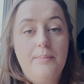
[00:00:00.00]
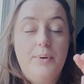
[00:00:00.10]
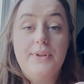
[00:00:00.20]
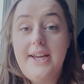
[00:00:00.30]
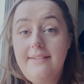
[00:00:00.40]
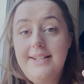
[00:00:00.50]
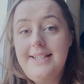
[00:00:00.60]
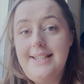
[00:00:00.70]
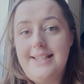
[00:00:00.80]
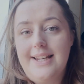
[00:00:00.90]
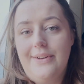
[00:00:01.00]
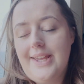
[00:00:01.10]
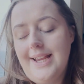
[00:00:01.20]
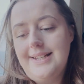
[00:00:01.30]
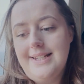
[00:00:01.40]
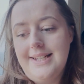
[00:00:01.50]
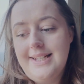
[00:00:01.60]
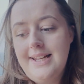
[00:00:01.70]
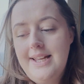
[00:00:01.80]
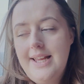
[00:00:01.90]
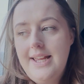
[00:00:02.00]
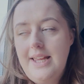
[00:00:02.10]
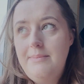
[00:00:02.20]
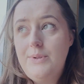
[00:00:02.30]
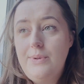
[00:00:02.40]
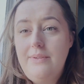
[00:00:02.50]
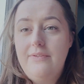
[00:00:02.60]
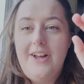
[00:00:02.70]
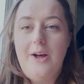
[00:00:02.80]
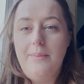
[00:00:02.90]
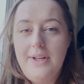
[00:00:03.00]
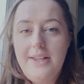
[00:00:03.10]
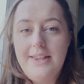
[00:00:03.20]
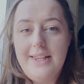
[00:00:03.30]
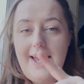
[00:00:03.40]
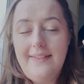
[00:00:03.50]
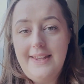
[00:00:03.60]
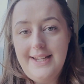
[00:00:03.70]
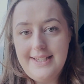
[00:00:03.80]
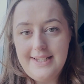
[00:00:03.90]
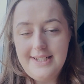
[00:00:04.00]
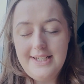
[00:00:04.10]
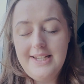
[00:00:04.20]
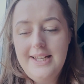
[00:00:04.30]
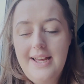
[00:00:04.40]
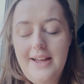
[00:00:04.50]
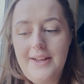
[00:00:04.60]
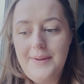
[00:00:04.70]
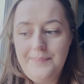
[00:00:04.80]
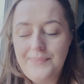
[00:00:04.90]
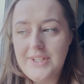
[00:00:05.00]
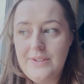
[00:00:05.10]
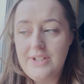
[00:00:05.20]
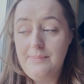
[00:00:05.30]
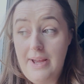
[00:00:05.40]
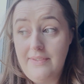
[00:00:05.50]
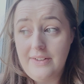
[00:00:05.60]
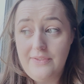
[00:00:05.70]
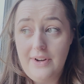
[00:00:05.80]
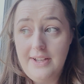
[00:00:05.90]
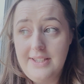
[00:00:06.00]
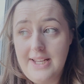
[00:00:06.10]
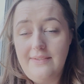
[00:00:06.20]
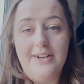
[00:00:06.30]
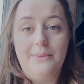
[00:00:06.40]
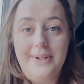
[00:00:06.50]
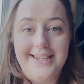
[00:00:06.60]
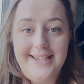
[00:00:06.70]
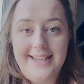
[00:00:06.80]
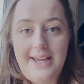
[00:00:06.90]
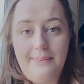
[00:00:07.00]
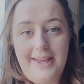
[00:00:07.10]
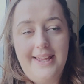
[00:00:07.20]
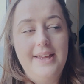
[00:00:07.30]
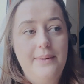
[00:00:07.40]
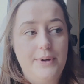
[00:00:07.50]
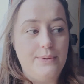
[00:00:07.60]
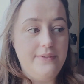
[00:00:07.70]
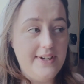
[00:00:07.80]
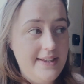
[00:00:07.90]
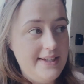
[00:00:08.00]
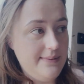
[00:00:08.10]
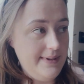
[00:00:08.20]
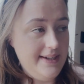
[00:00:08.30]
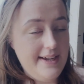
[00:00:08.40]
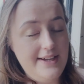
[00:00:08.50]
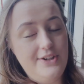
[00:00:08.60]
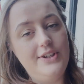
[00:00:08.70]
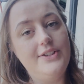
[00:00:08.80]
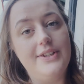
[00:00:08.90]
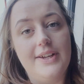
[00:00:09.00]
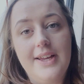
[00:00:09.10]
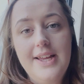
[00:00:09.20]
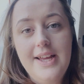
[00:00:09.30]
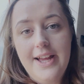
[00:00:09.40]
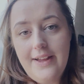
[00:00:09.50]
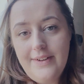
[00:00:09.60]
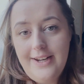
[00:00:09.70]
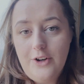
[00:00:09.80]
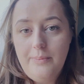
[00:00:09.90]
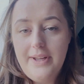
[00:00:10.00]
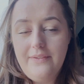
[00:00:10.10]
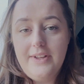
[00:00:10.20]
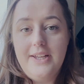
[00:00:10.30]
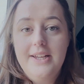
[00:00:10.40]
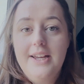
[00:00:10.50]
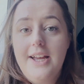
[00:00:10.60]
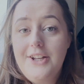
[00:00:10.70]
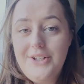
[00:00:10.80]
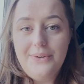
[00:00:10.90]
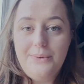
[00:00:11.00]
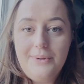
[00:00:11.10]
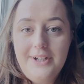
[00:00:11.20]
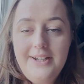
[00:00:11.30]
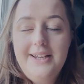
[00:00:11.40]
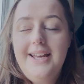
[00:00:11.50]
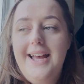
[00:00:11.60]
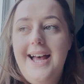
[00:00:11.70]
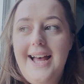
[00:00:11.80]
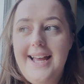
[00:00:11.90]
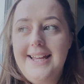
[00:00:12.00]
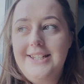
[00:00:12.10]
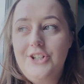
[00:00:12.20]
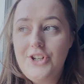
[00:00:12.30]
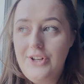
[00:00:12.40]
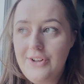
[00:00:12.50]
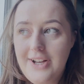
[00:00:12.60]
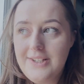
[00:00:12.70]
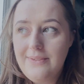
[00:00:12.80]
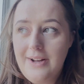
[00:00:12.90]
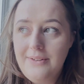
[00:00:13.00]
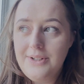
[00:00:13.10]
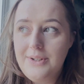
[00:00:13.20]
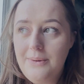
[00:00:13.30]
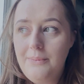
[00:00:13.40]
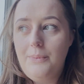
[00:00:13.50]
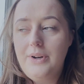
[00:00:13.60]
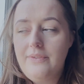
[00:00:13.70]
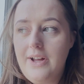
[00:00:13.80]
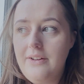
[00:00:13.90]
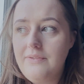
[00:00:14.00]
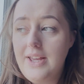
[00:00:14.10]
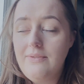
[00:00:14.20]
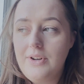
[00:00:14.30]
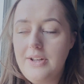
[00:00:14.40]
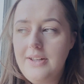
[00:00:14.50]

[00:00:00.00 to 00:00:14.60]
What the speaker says: Porthcaris is located in between Falmouth and the Lizard, so it's perfect for us to have a little weekend getaway, which we've done this weekend just to have a little bit of a chilled one, and to show you guys around one of our favourite